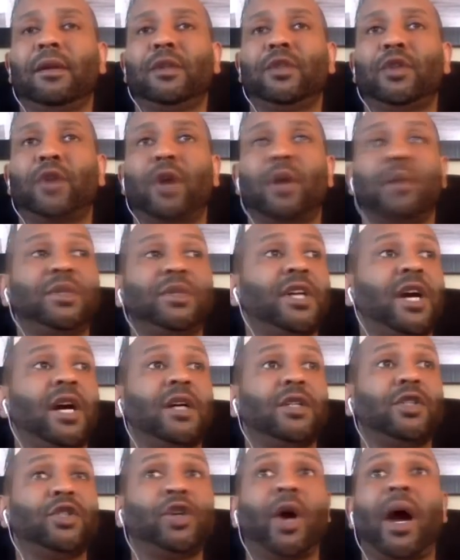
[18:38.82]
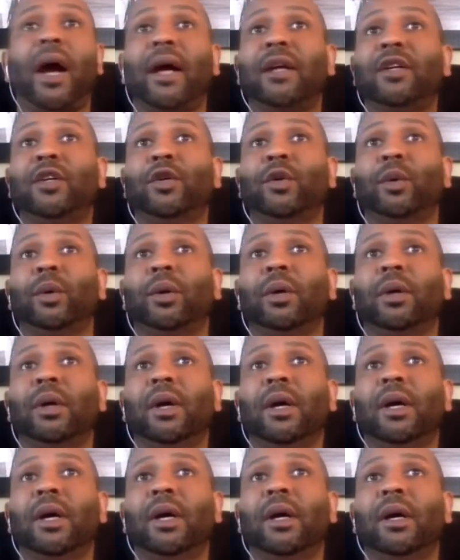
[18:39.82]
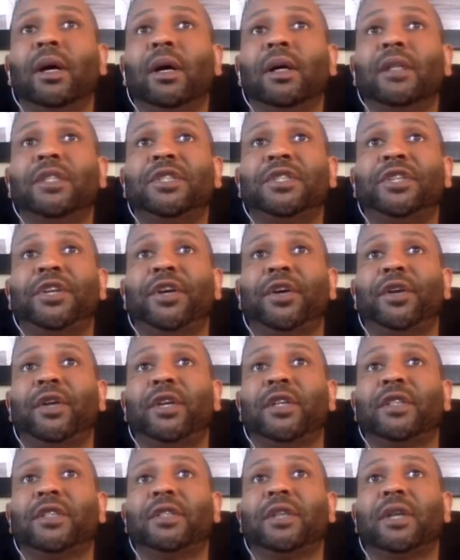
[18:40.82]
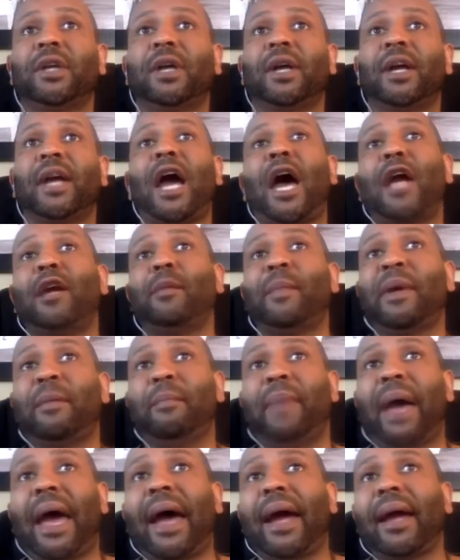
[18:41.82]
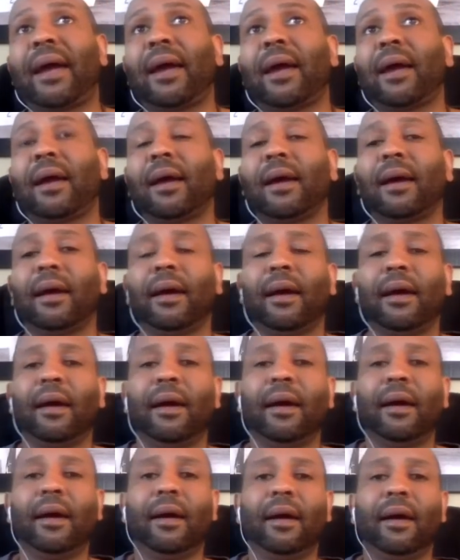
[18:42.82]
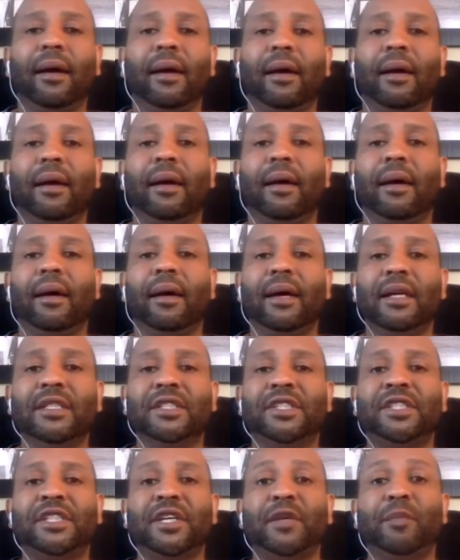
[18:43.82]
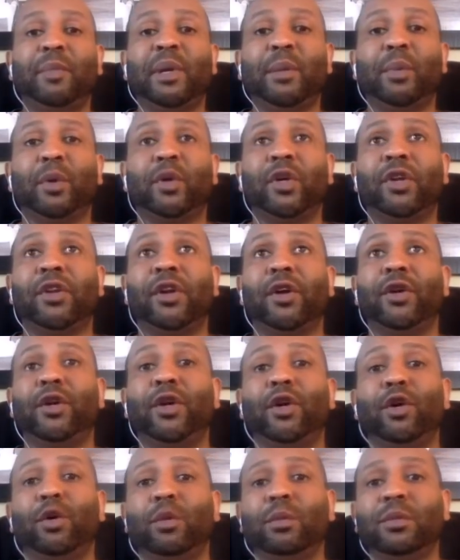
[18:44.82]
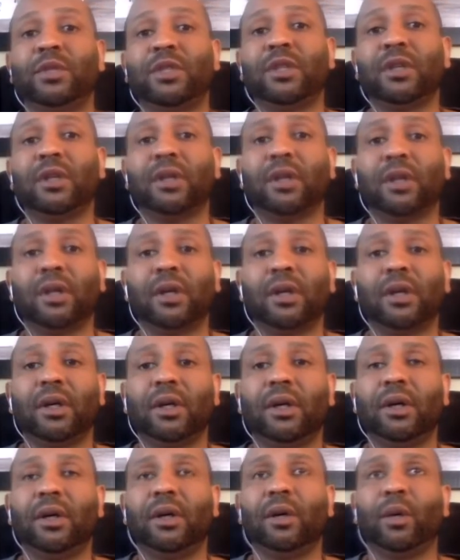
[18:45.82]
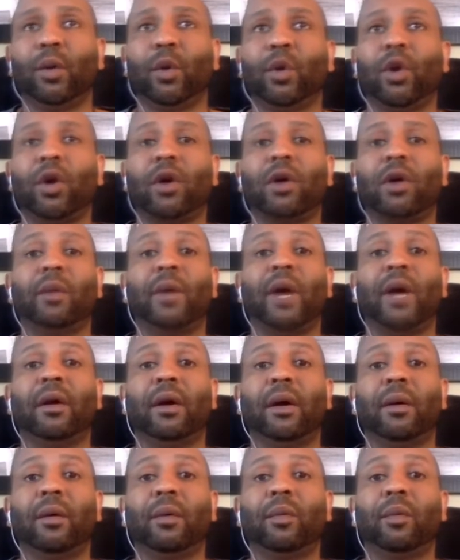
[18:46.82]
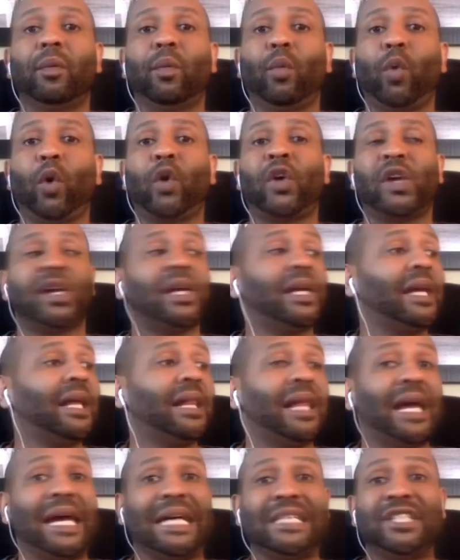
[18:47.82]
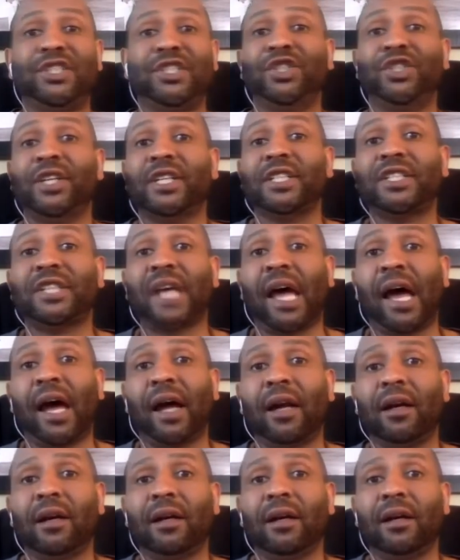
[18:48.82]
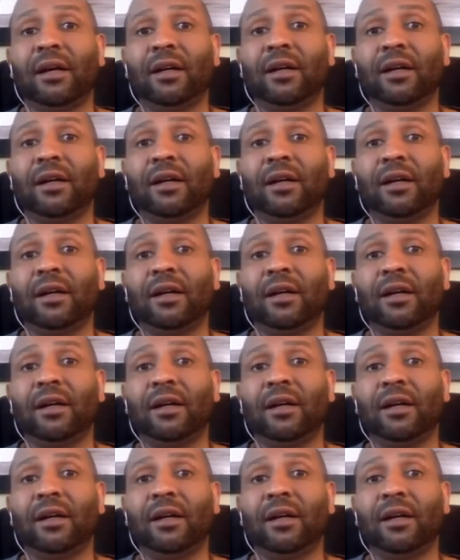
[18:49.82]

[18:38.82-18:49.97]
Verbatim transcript: Trump's trying to steer this economy back and send people to their dooms. We're talking about a working class genocide.